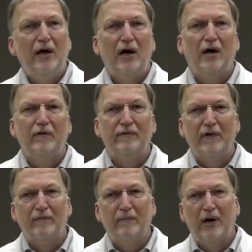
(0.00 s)
of
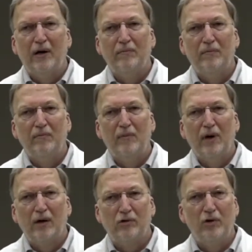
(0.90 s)

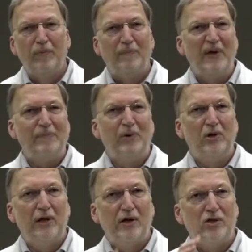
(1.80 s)
a group of
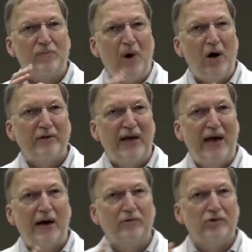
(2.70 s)
people in a small
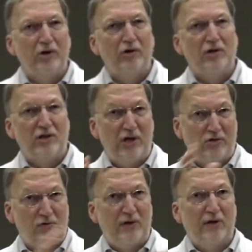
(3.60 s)
town, turn of the
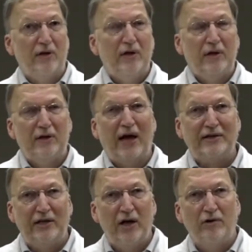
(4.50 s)
century,
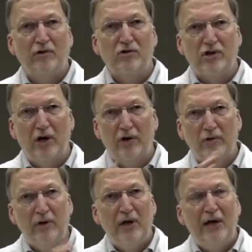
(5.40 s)
1900 or
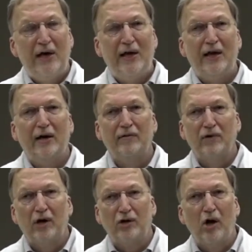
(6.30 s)
so, in
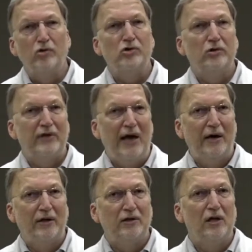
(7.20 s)
a coastal
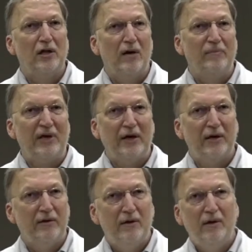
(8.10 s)
town in Colombia.